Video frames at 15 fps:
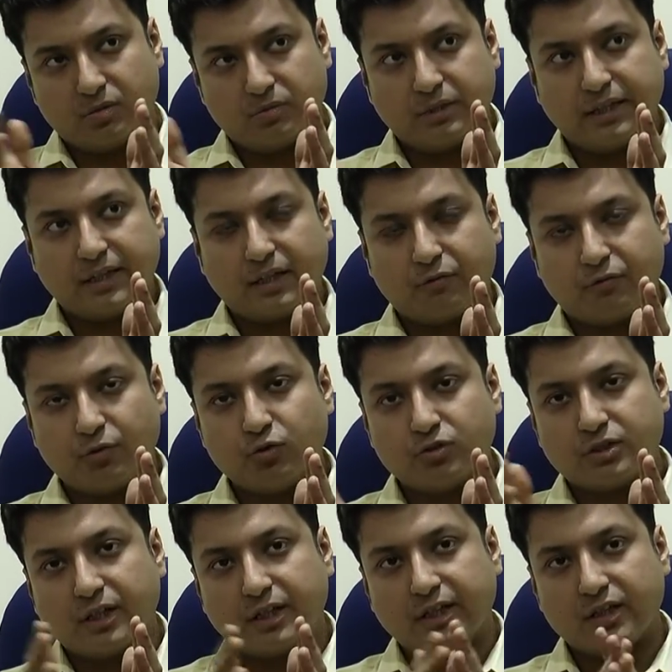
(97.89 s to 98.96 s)
there are few
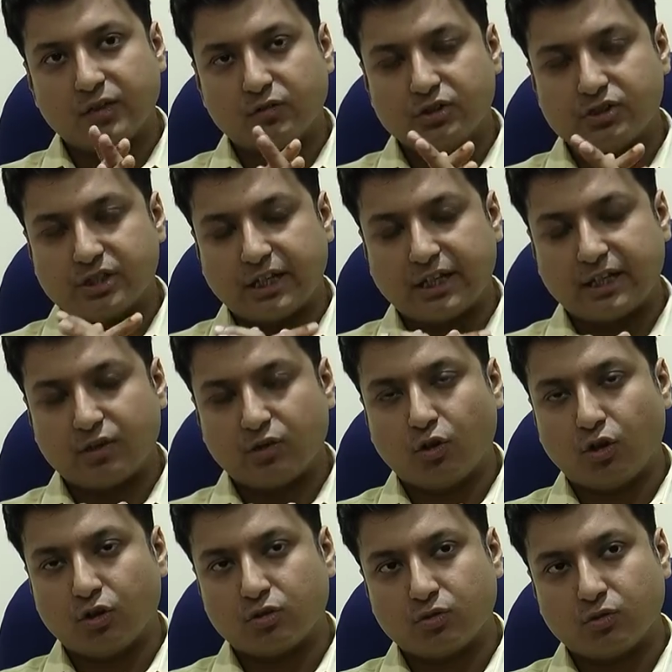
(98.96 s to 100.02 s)
studies which I had
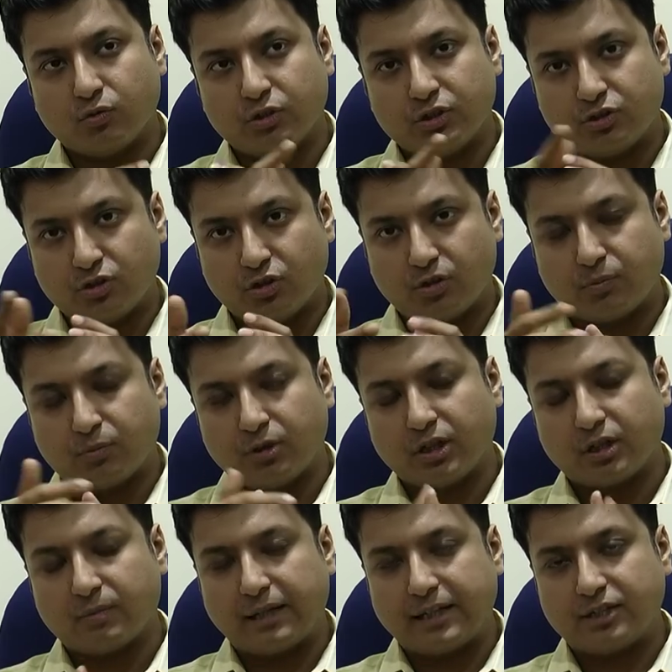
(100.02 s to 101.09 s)
gone through, which your
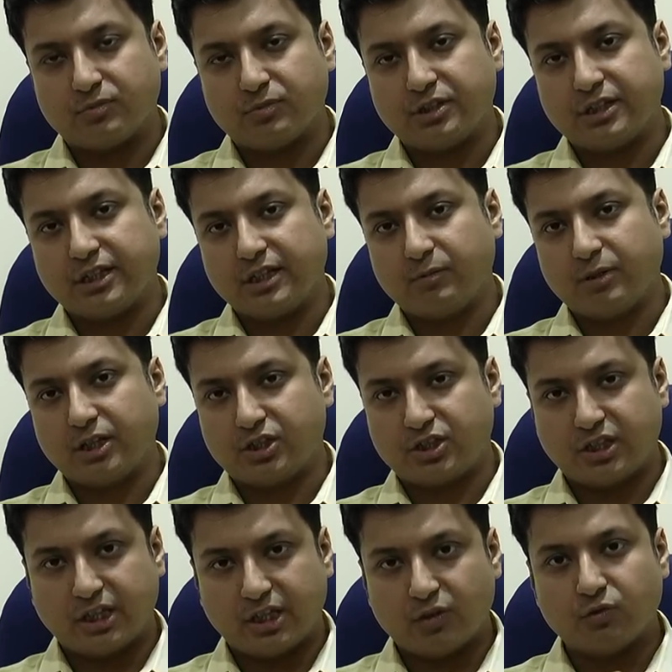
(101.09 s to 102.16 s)
product management team had
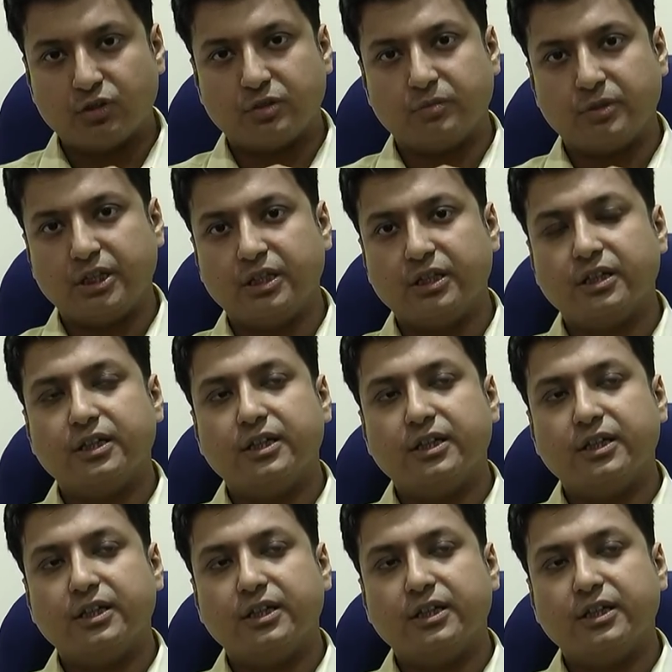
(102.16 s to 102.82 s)
shared with me,